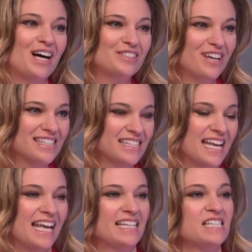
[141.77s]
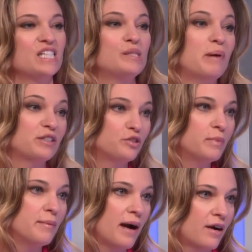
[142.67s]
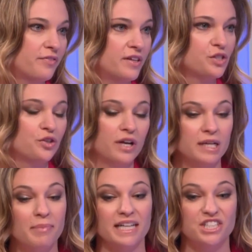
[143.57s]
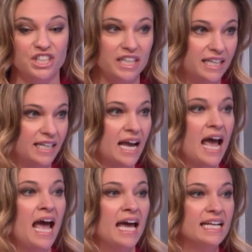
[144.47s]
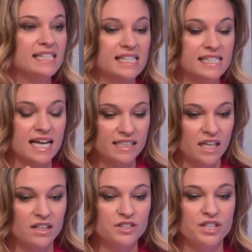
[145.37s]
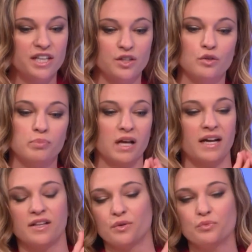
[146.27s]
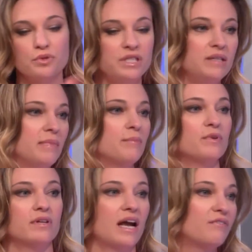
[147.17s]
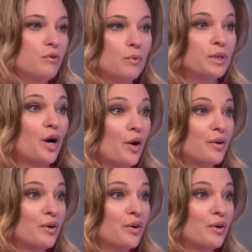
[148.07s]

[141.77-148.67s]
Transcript: Contrast Enhanced Spectral Mammography, is created by GE, and it's this technology that you apply to the routine mammo that every woman